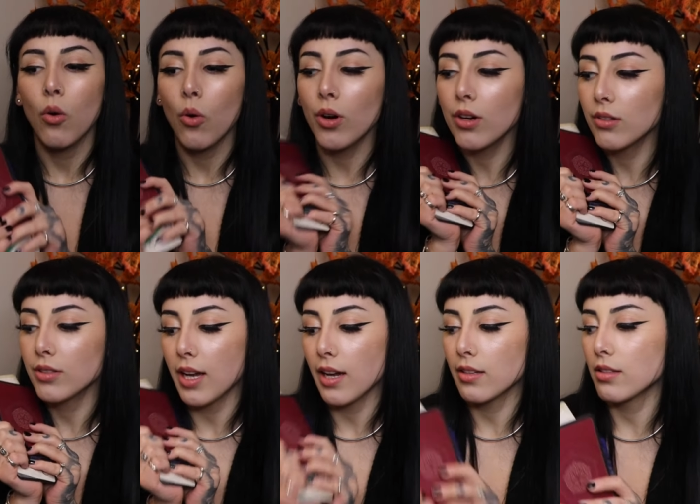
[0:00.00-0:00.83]
Oracle
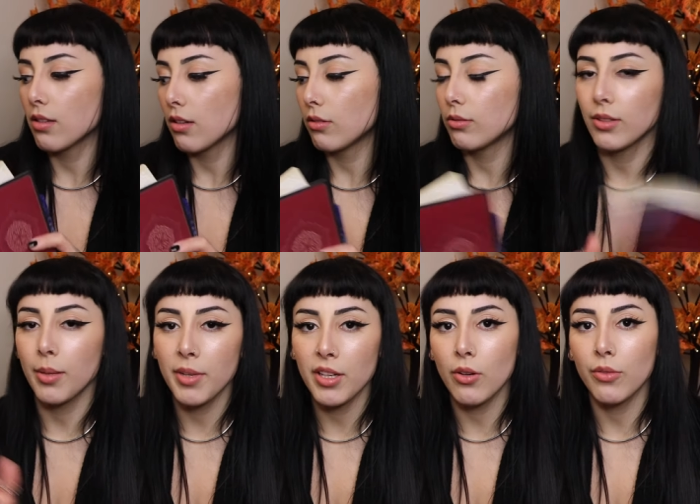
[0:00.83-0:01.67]
deck. So let
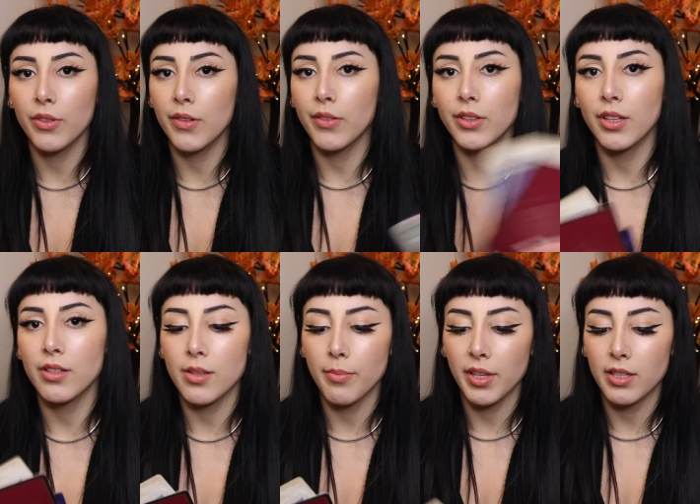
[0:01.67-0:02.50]
me know if you've ever done
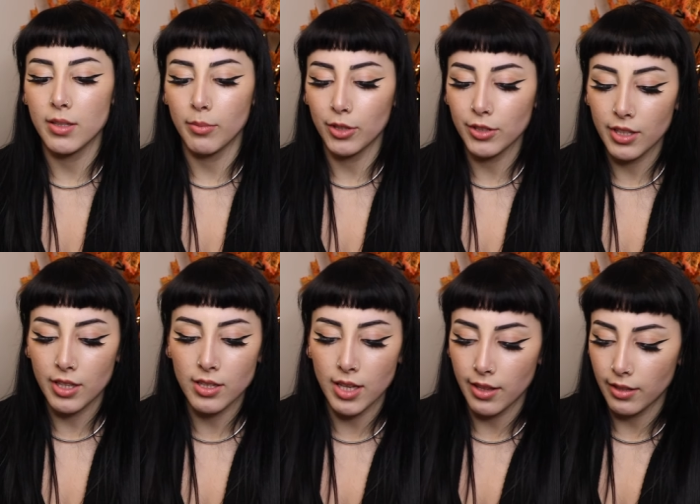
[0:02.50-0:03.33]
something similar to
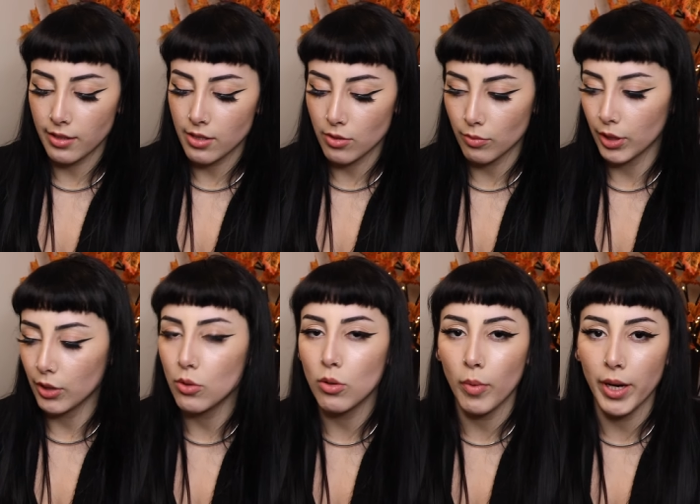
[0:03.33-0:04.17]
this. I think this is a really
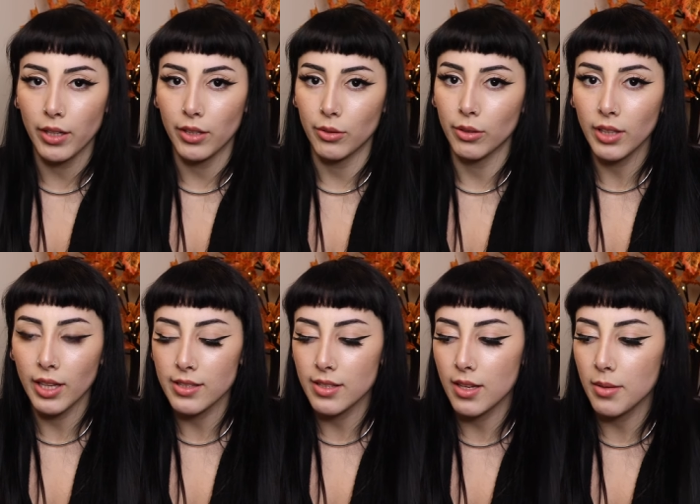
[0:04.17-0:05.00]
cool way to
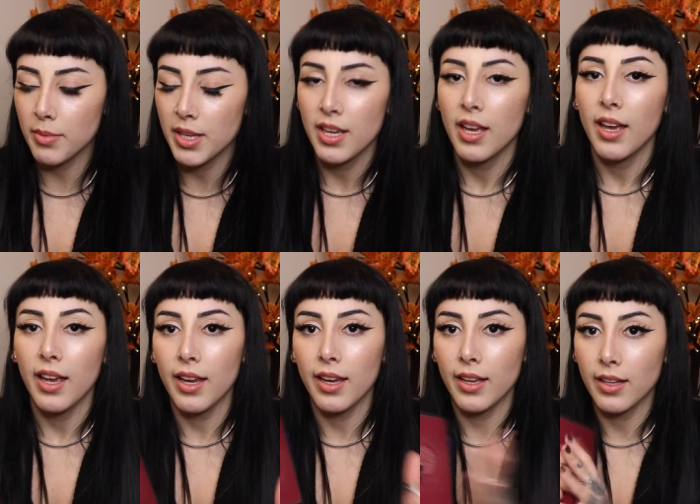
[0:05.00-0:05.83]
utilize them
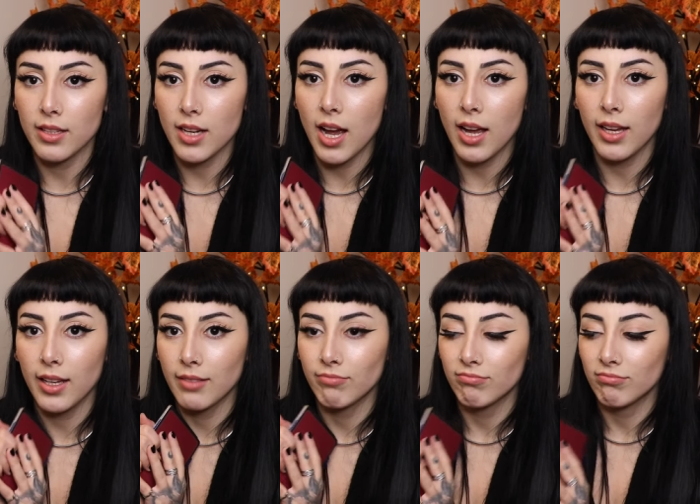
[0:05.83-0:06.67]
and
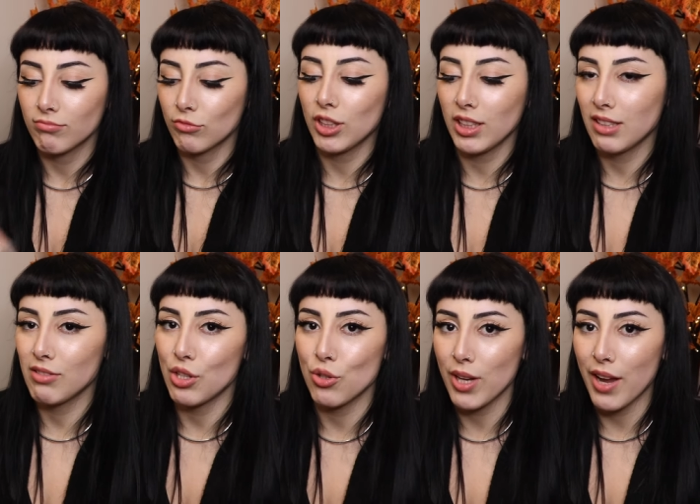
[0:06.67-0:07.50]
I really
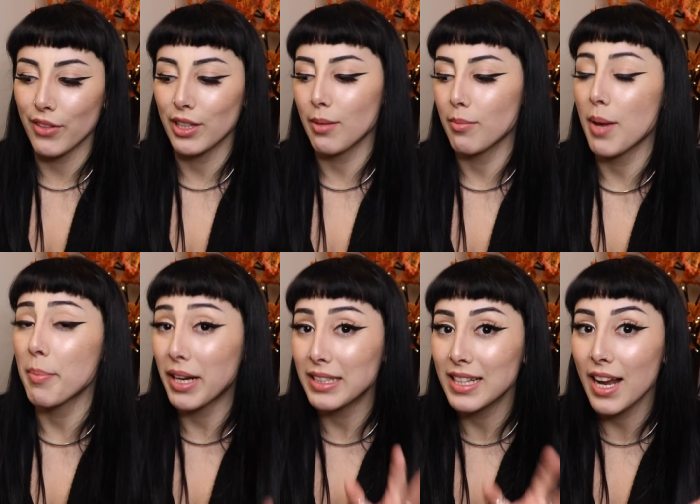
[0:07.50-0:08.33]
enjoy having them.
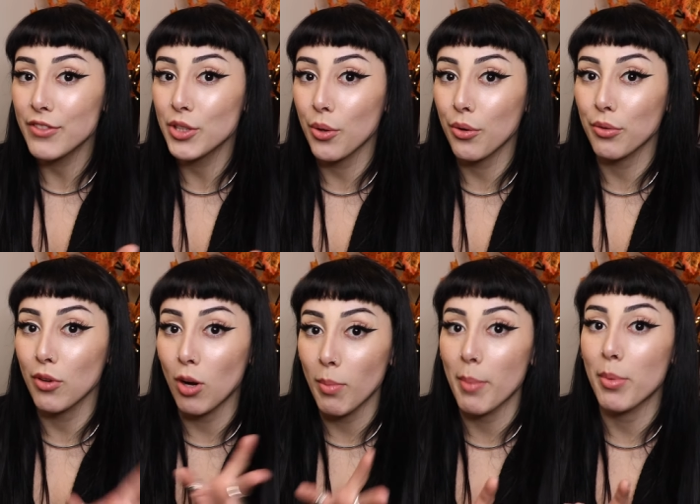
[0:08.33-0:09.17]
But I did have to go through
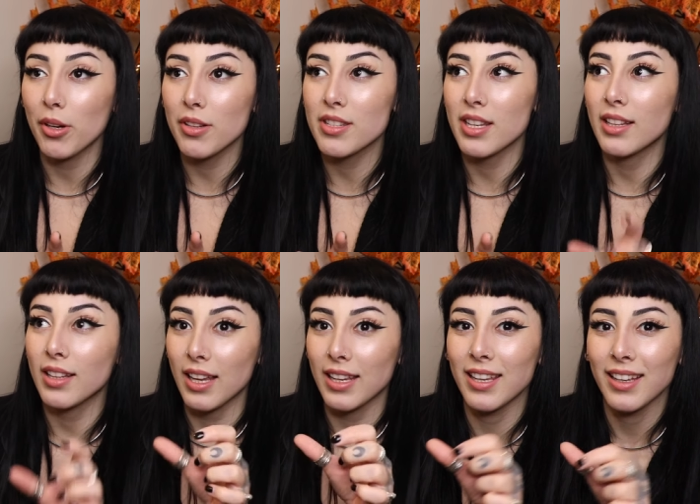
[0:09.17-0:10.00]
all my books and
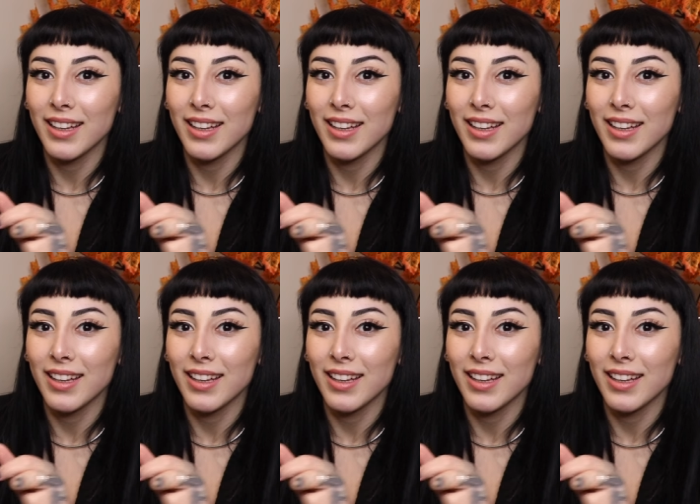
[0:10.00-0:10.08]
like